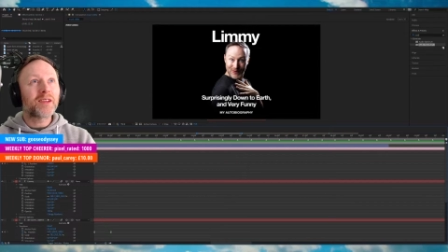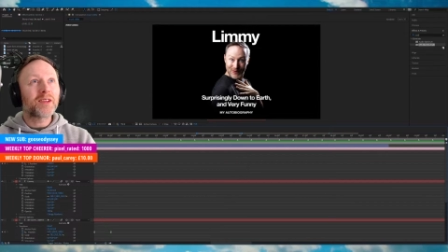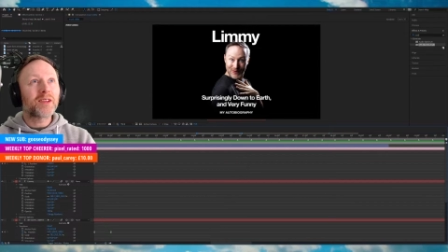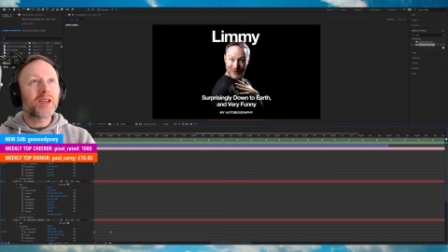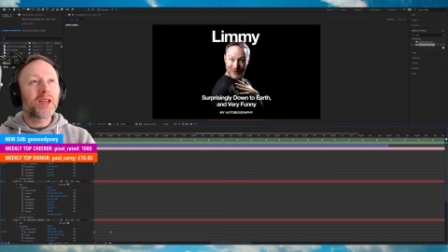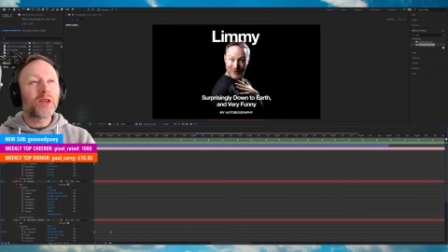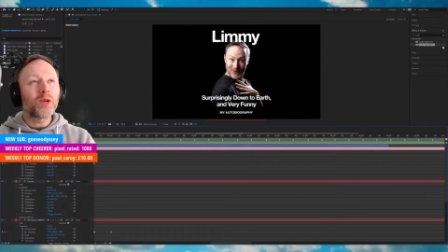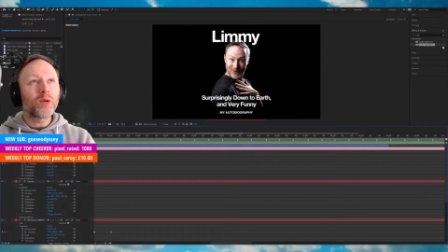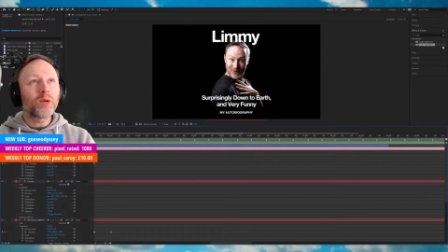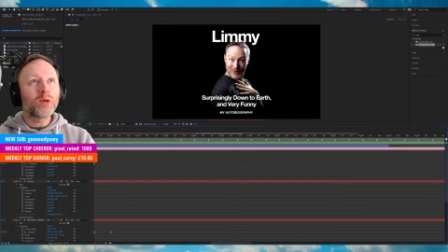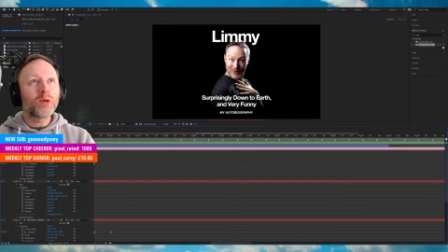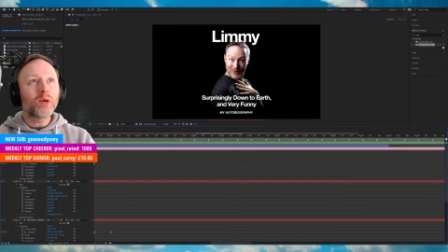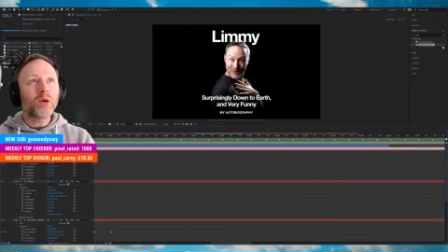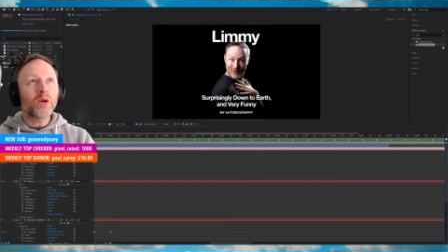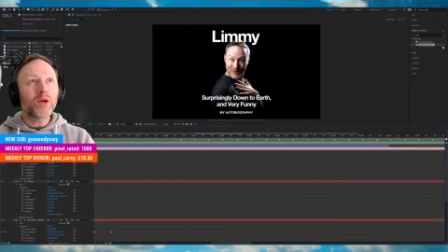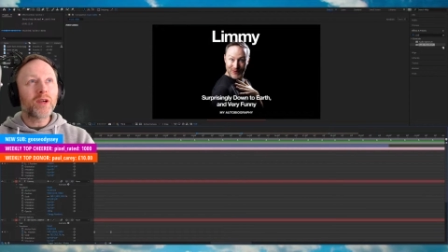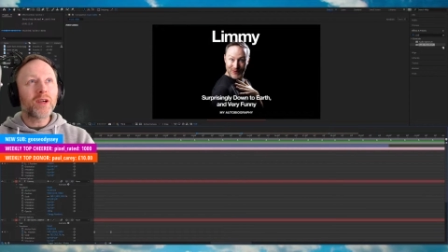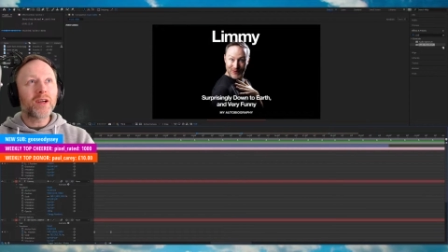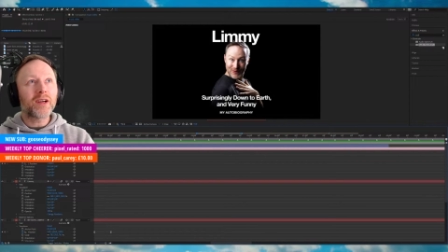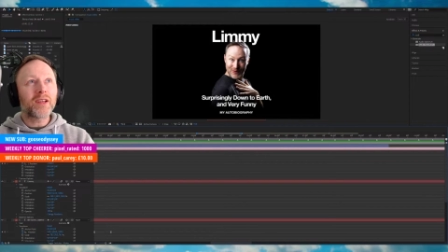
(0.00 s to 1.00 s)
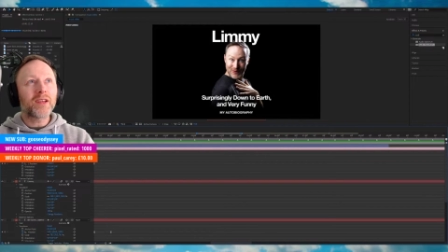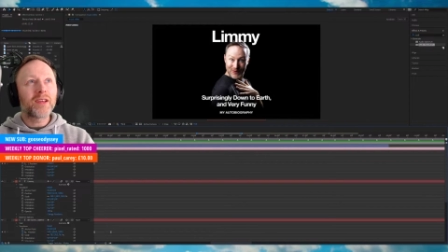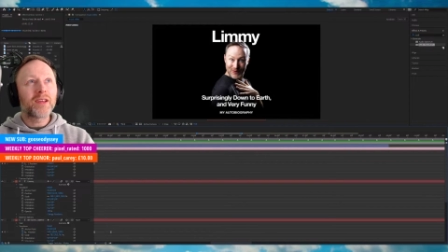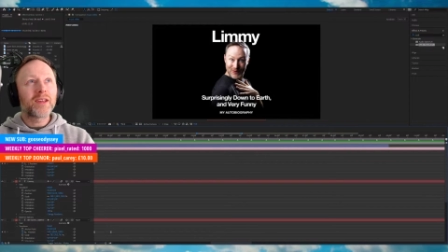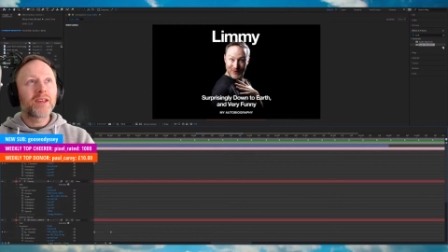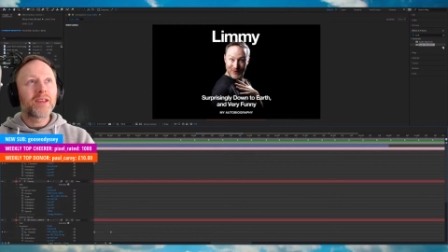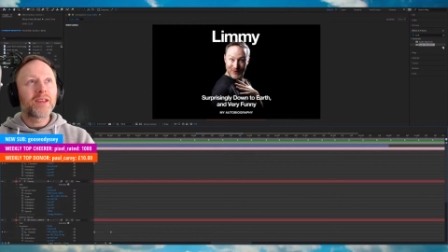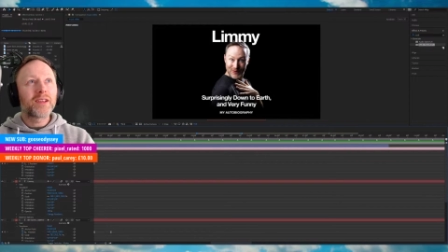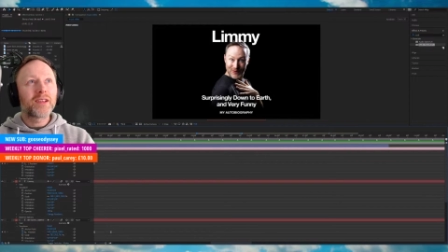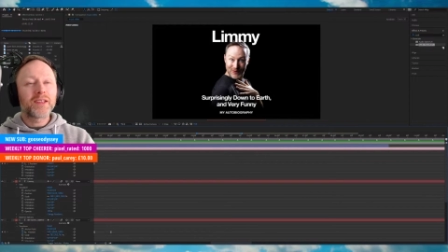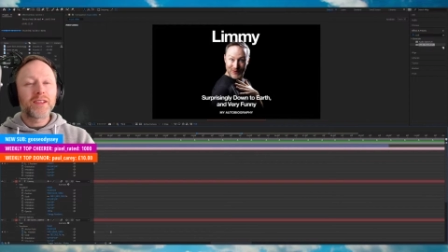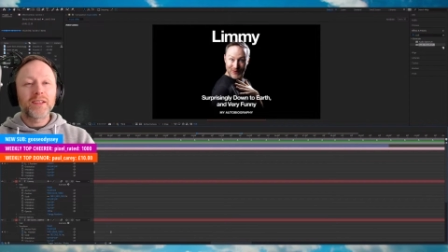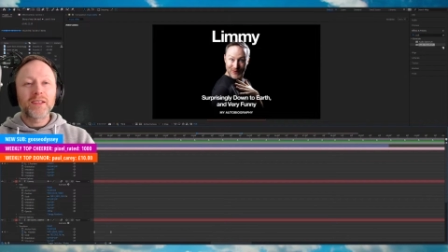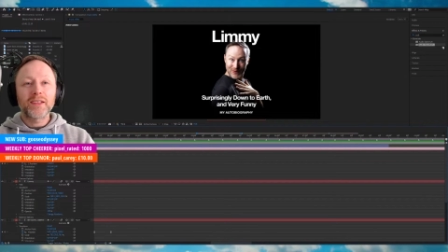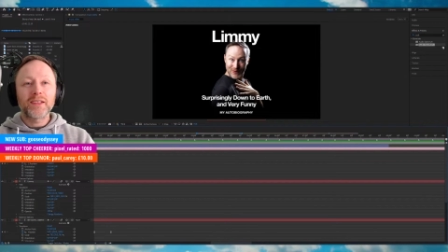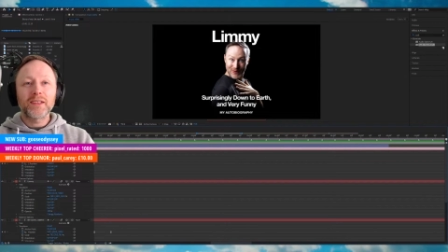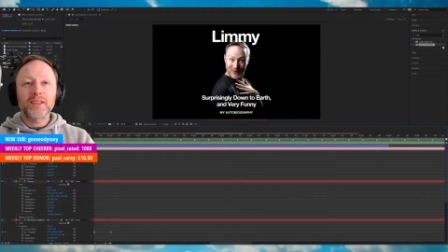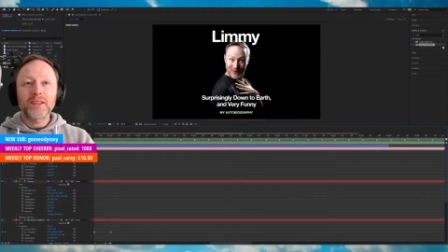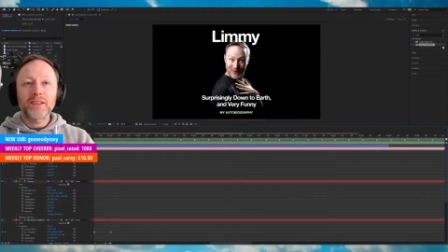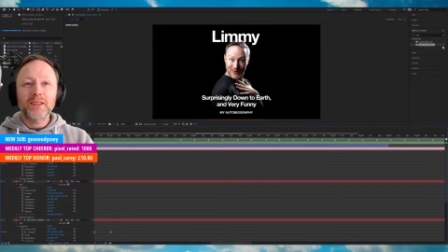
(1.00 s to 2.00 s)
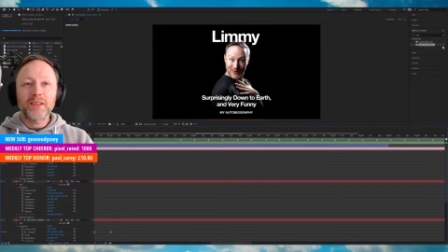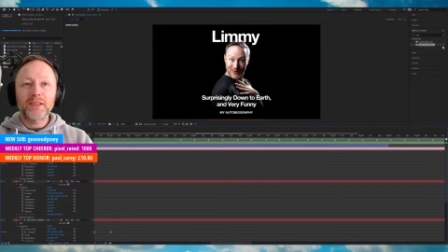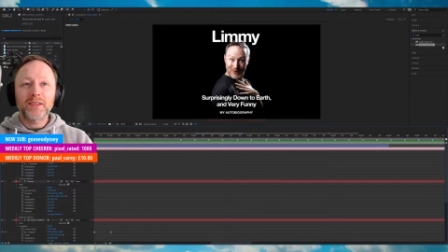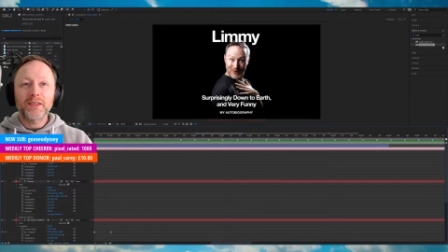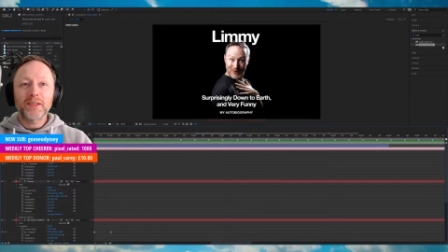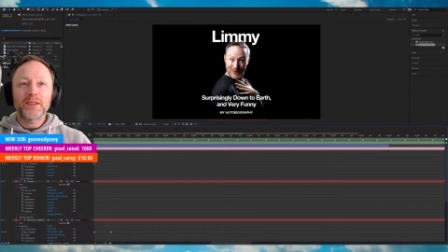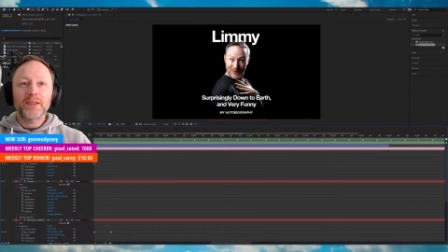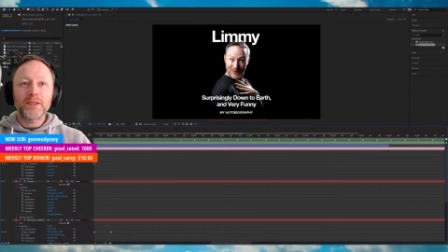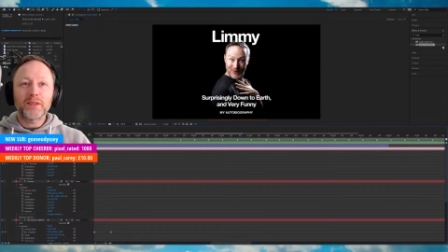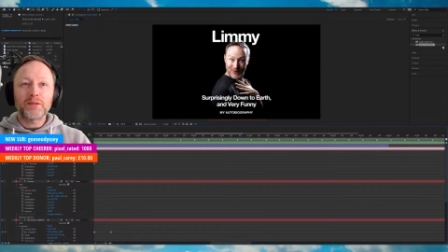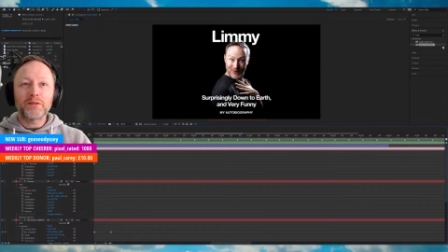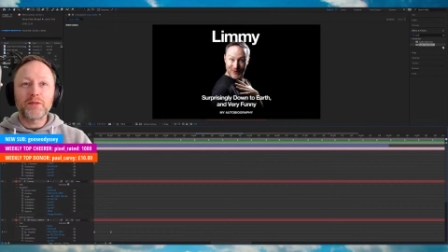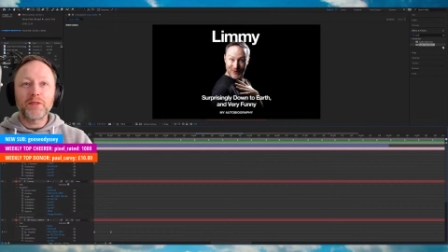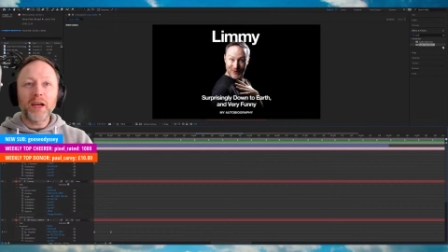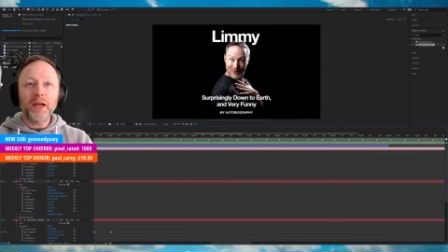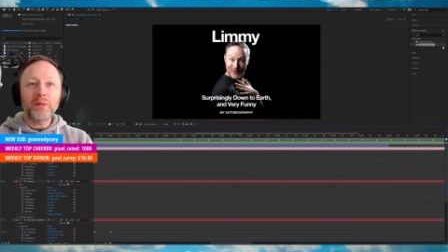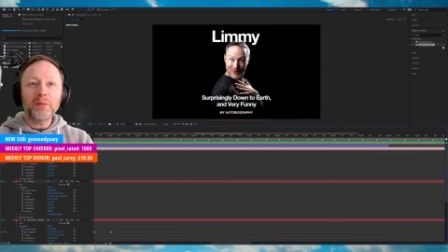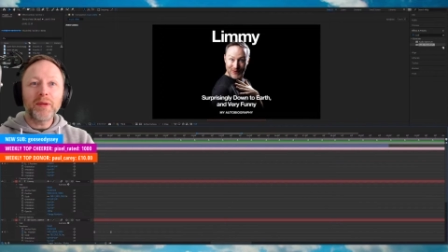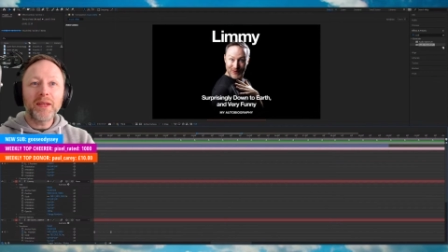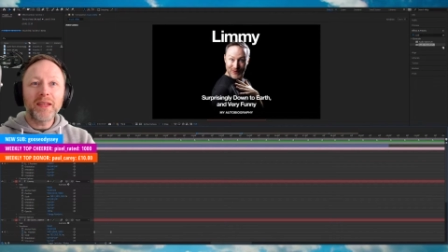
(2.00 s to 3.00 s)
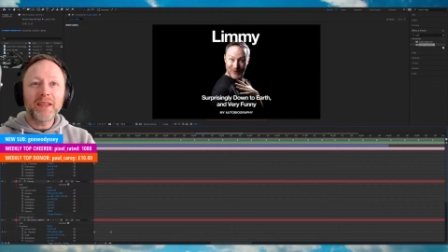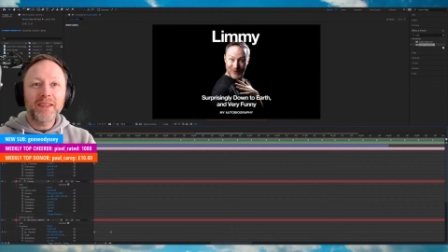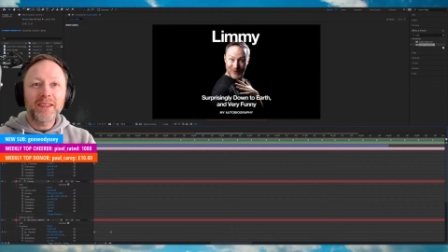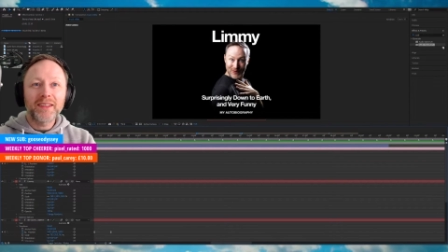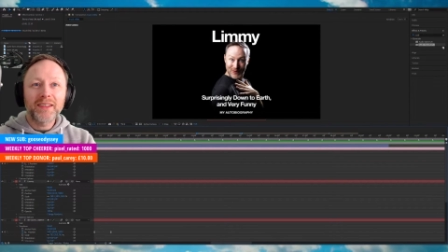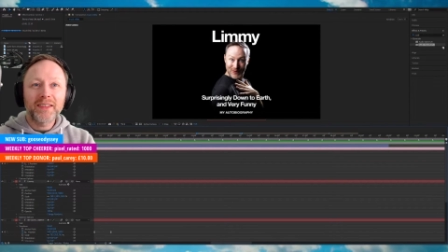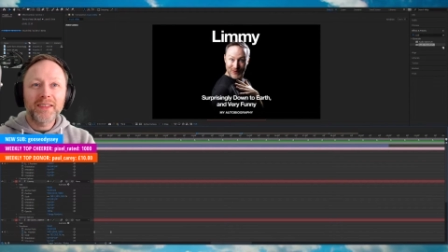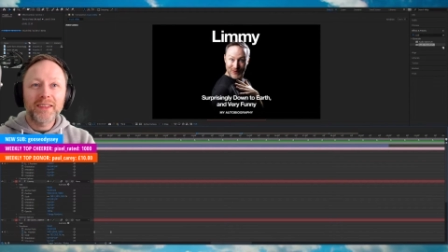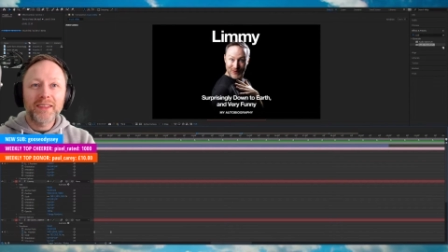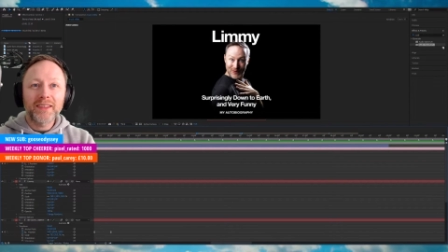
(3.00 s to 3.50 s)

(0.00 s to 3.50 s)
no longer Vermin.